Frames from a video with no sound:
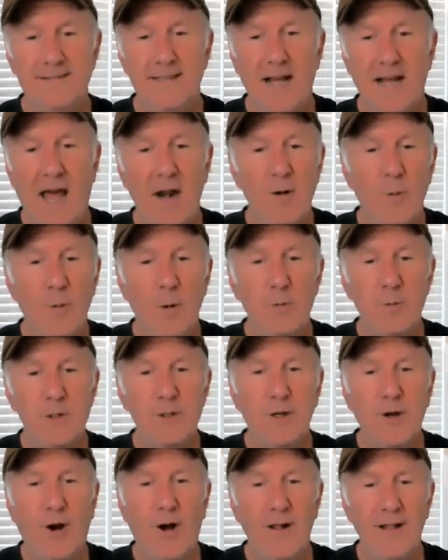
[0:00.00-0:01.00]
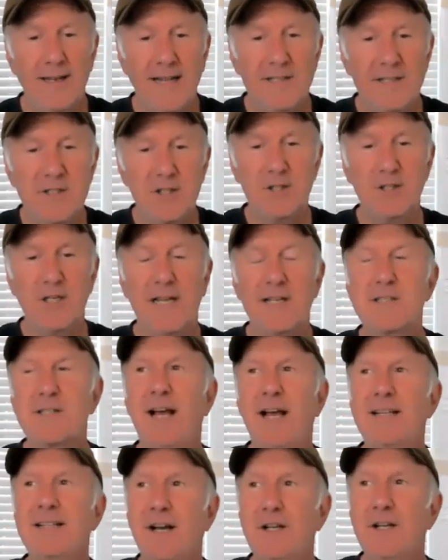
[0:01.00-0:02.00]
I don't know what you call it. It's
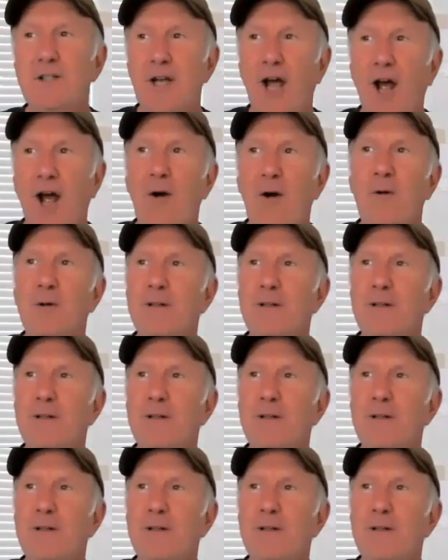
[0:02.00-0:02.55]
like a show.